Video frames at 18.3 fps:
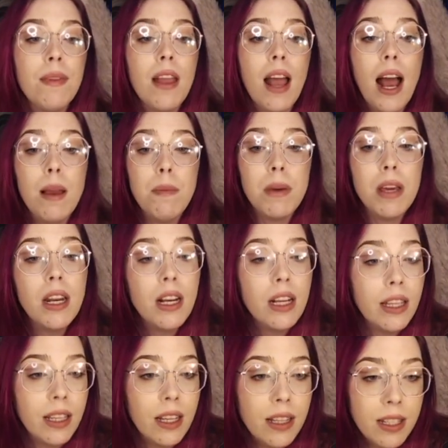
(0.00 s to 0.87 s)
I'm going to
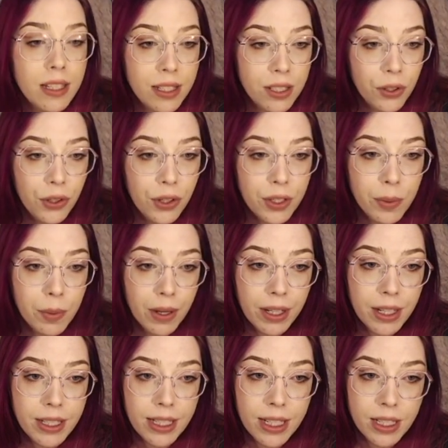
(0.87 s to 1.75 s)
click on the Silders one
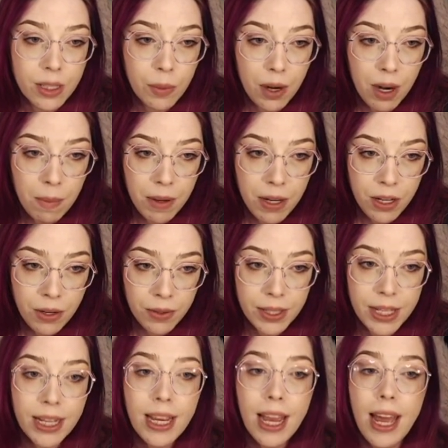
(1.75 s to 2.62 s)
because that's the one I've been
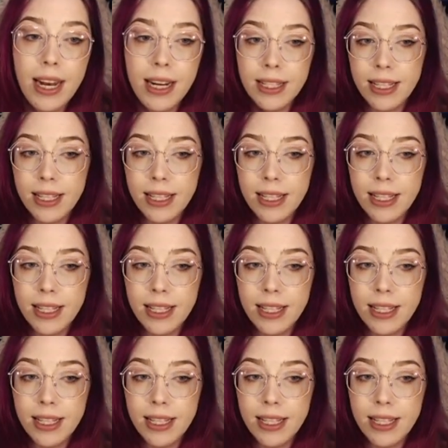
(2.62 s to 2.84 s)
using, and it's